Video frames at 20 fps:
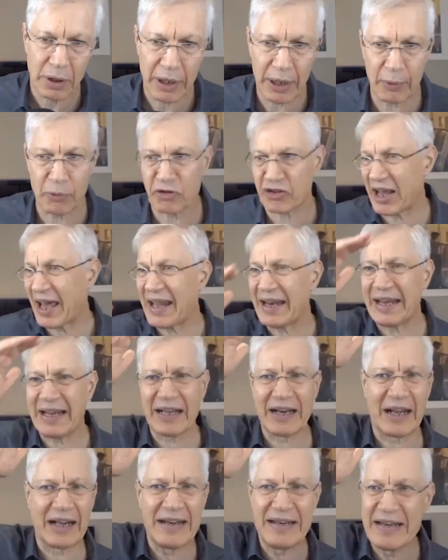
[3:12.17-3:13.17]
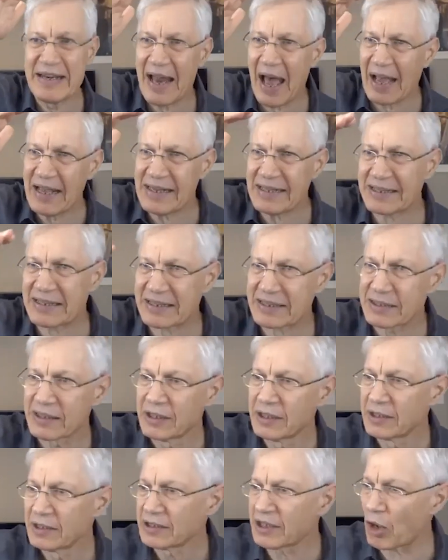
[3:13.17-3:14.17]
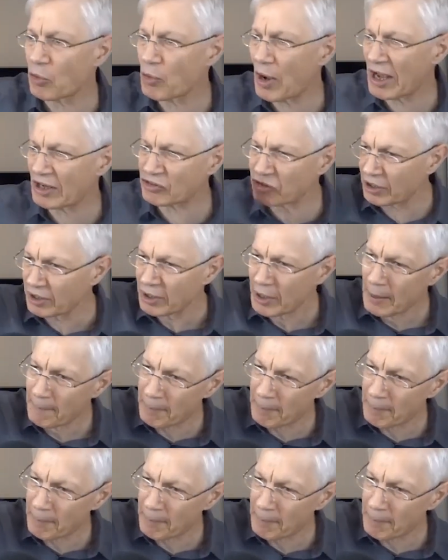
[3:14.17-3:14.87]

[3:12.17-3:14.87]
It was heading in a nice direction.